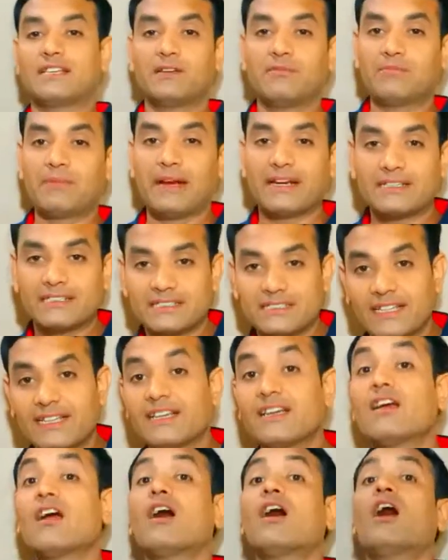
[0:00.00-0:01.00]
and keep
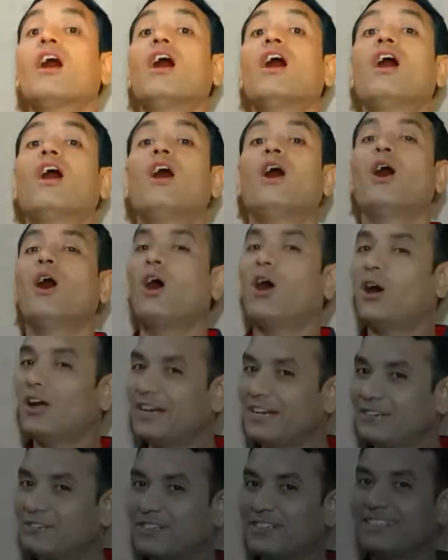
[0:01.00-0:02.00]
practicing.
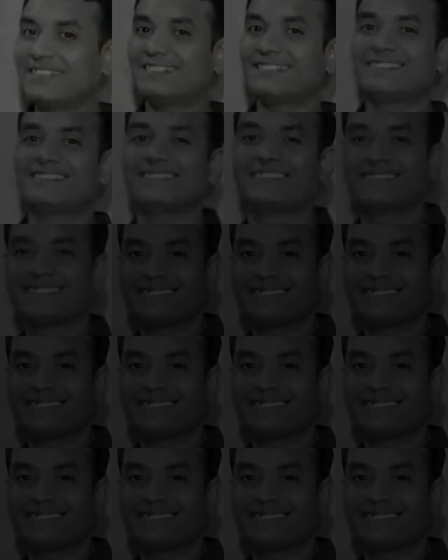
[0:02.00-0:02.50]
However,